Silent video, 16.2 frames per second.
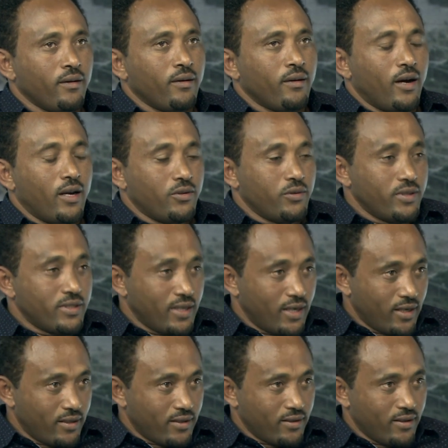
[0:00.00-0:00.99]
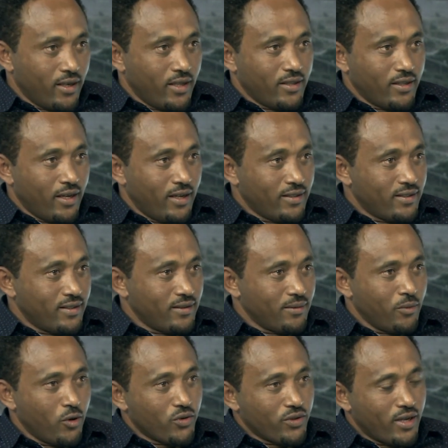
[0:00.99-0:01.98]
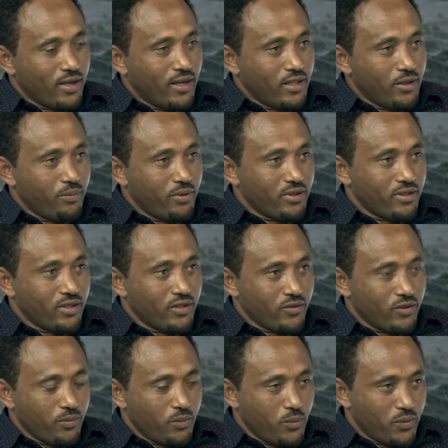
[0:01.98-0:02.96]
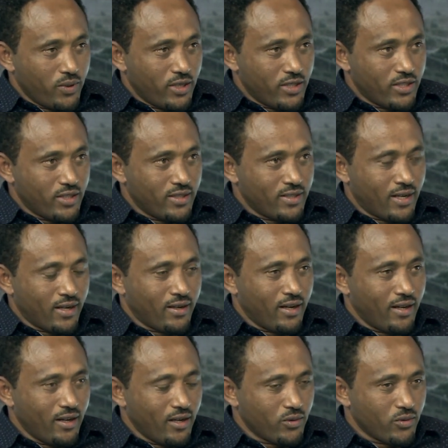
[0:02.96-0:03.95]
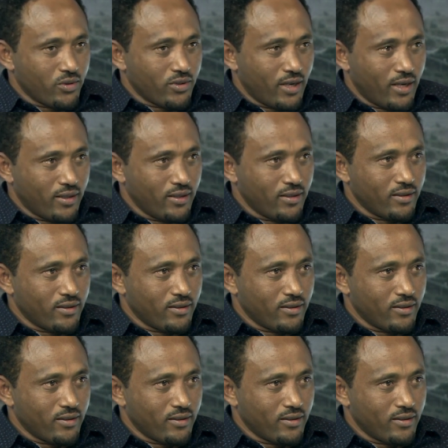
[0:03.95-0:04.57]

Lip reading: as we said, more than 80% of the population is agrarian society.